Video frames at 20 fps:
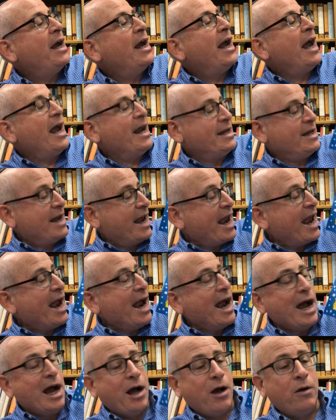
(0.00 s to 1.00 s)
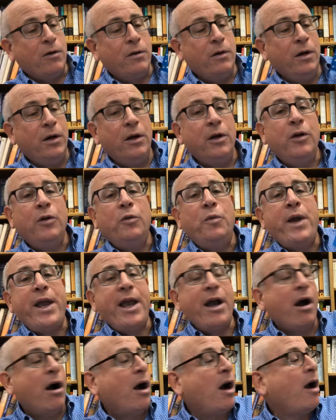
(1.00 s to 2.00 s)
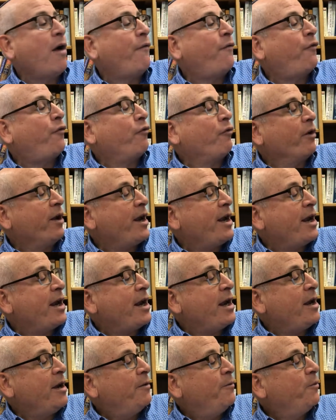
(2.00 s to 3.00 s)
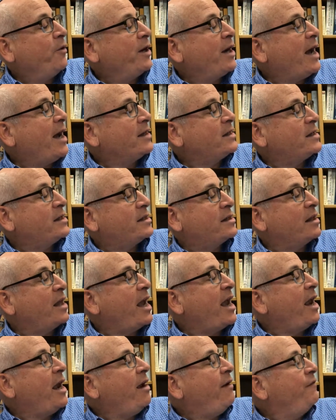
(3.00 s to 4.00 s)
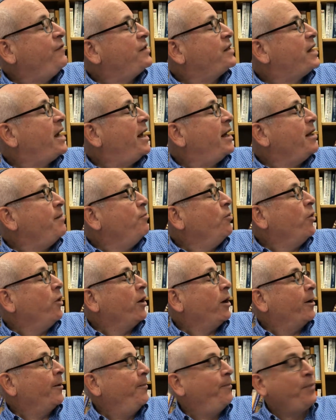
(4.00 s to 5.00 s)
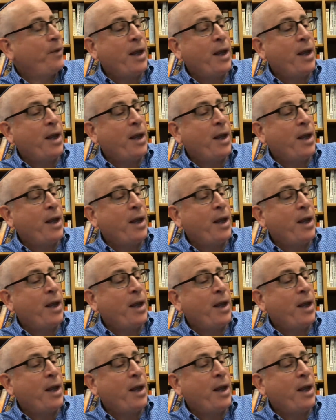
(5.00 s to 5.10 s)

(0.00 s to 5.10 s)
And now we are free. We're not slaves anymore.